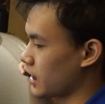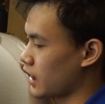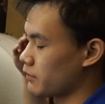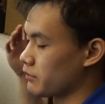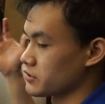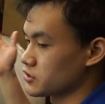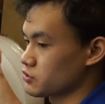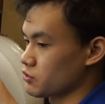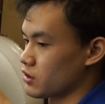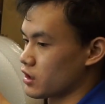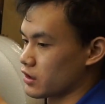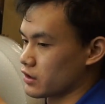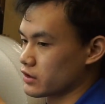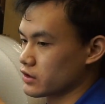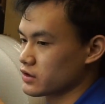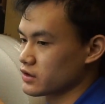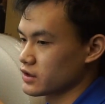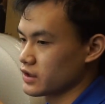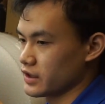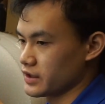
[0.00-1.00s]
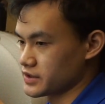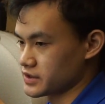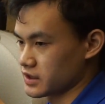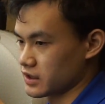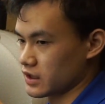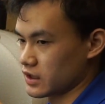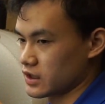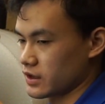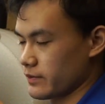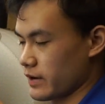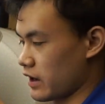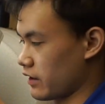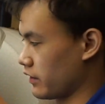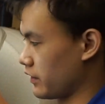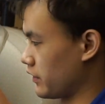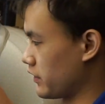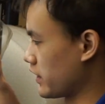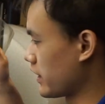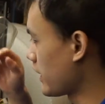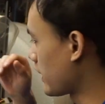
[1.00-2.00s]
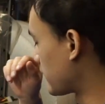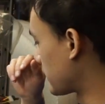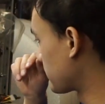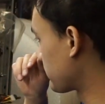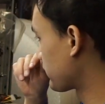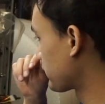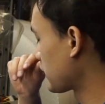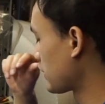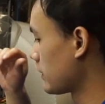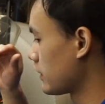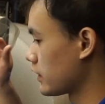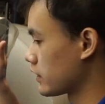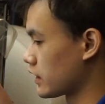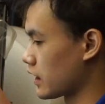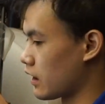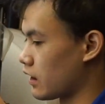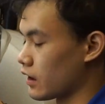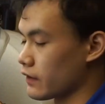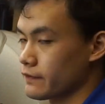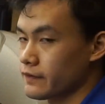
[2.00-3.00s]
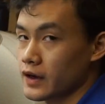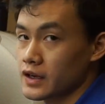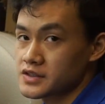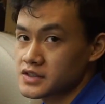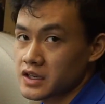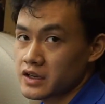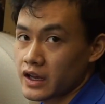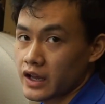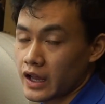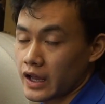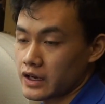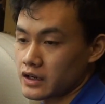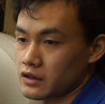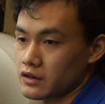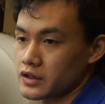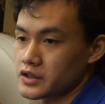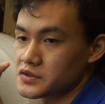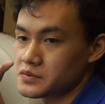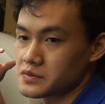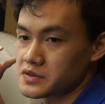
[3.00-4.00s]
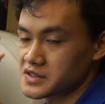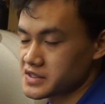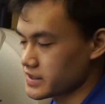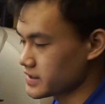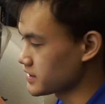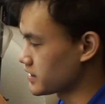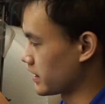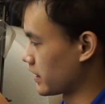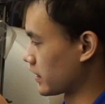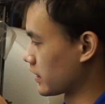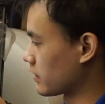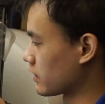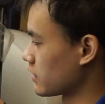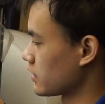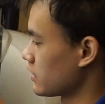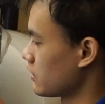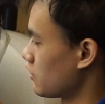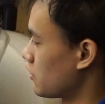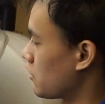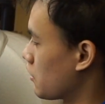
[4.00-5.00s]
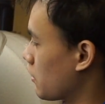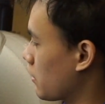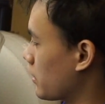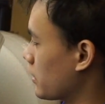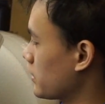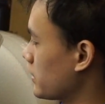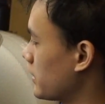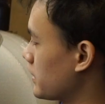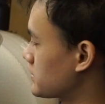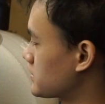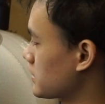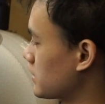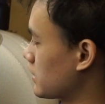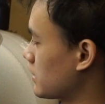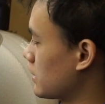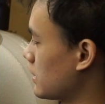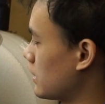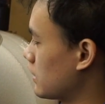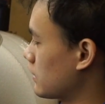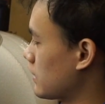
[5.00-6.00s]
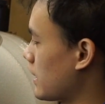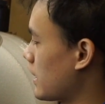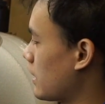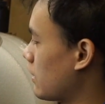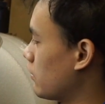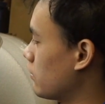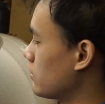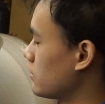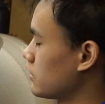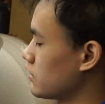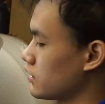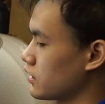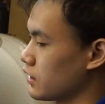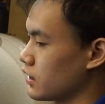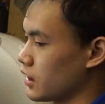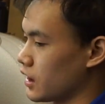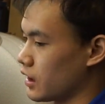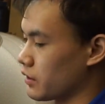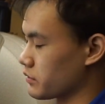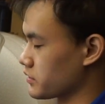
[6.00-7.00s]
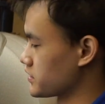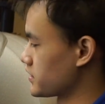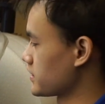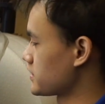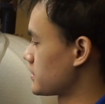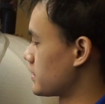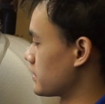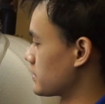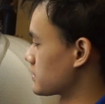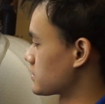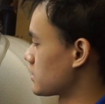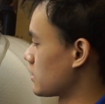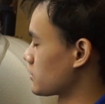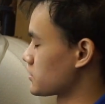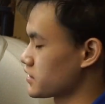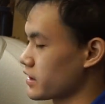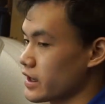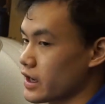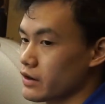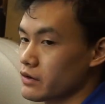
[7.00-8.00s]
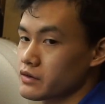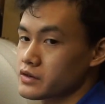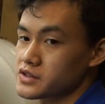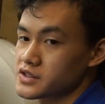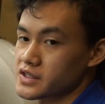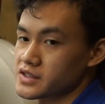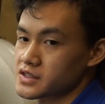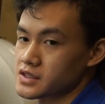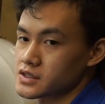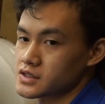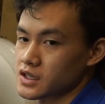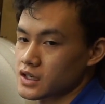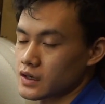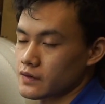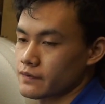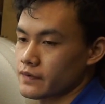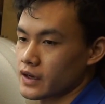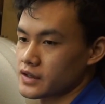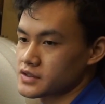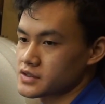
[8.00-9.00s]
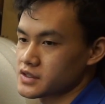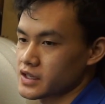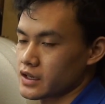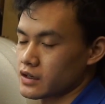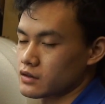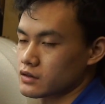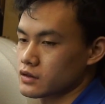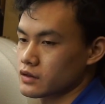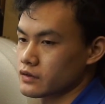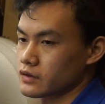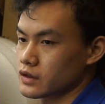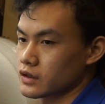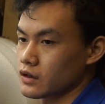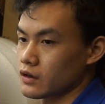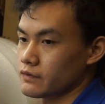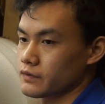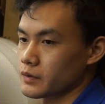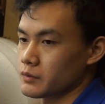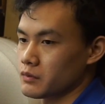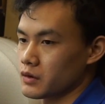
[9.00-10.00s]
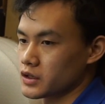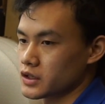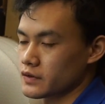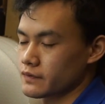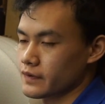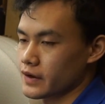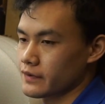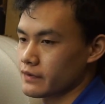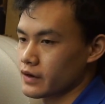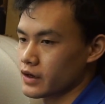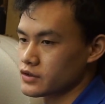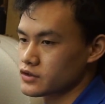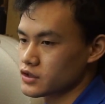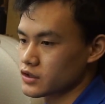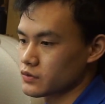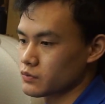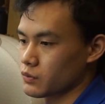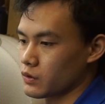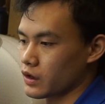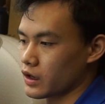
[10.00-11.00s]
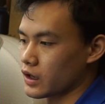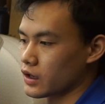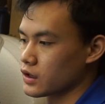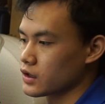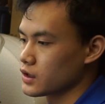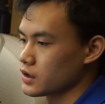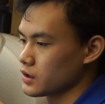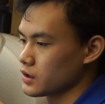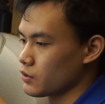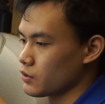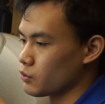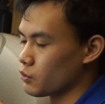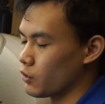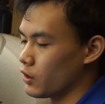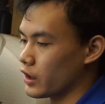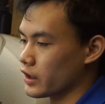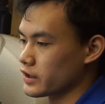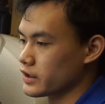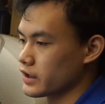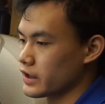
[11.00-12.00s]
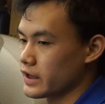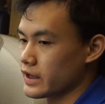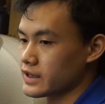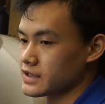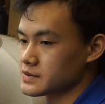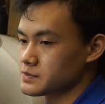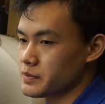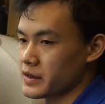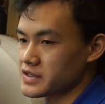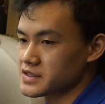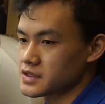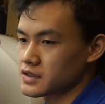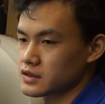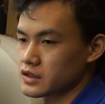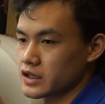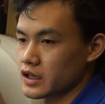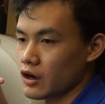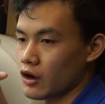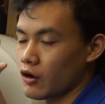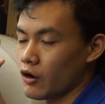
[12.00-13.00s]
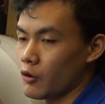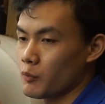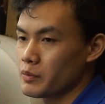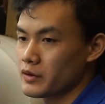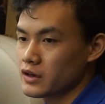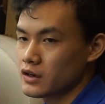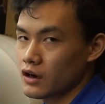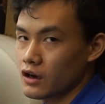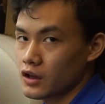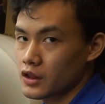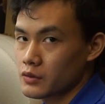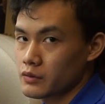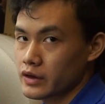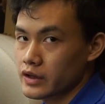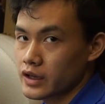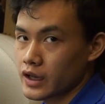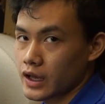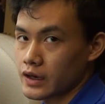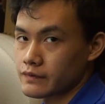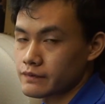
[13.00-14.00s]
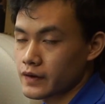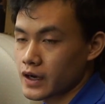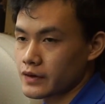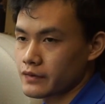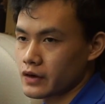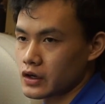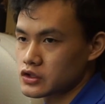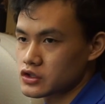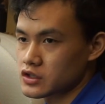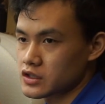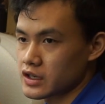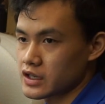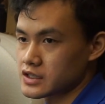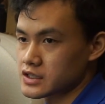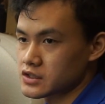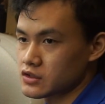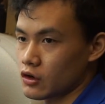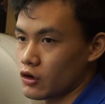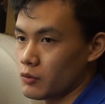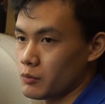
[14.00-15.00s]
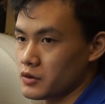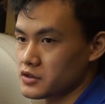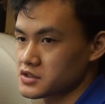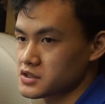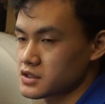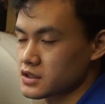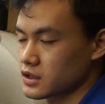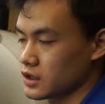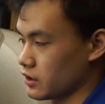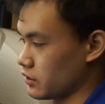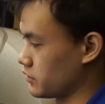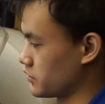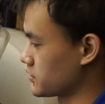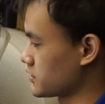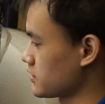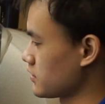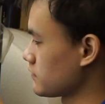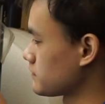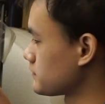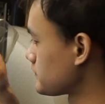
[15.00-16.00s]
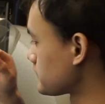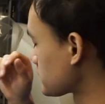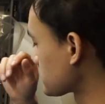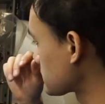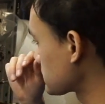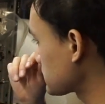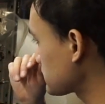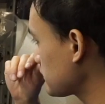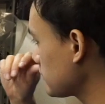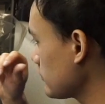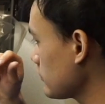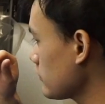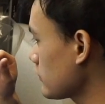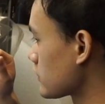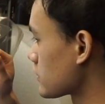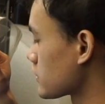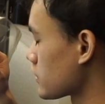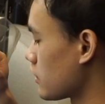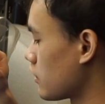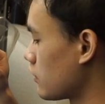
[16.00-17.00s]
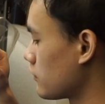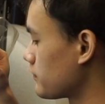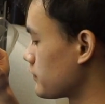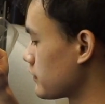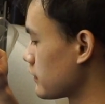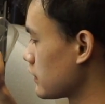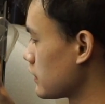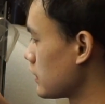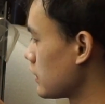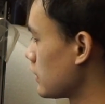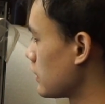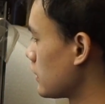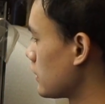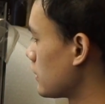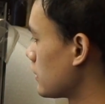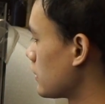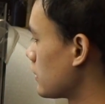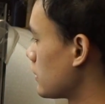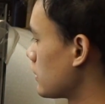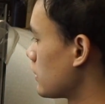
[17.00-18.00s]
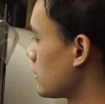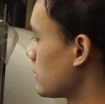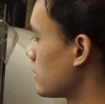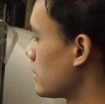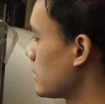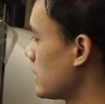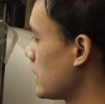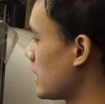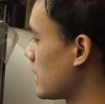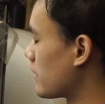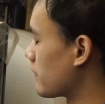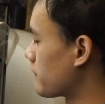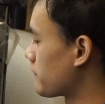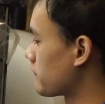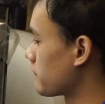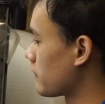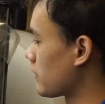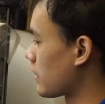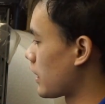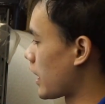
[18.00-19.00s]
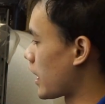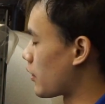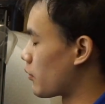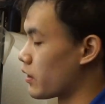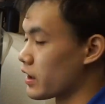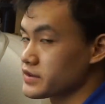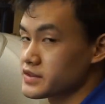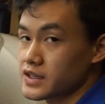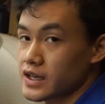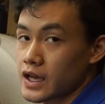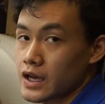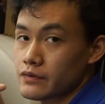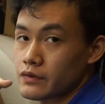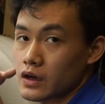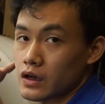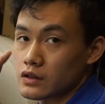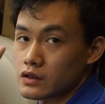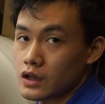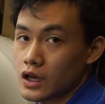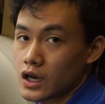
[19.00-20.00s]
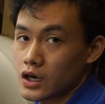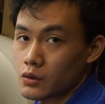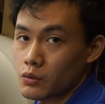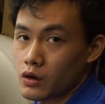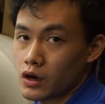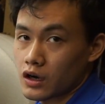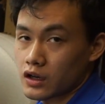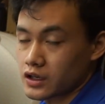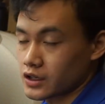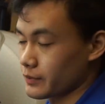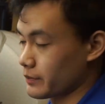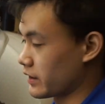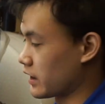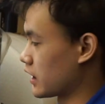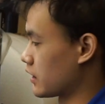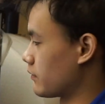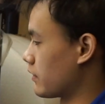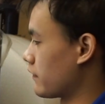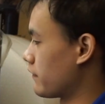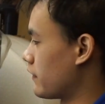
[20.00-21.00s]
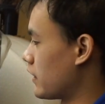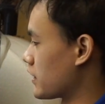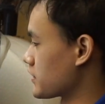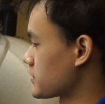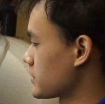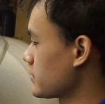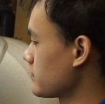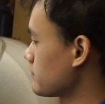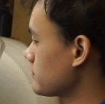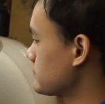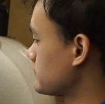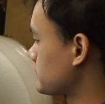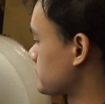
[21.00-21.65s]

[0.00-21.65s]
how much water is going to come out in the end. Now, our faucet handle is resisting, or it's going to allow a resistance. So say our resistance on our faucet handle can go from one to five hundred, where one is basically open all the way and five hundred is almost closed. So if I want to have a lot of water coming out of my faucet,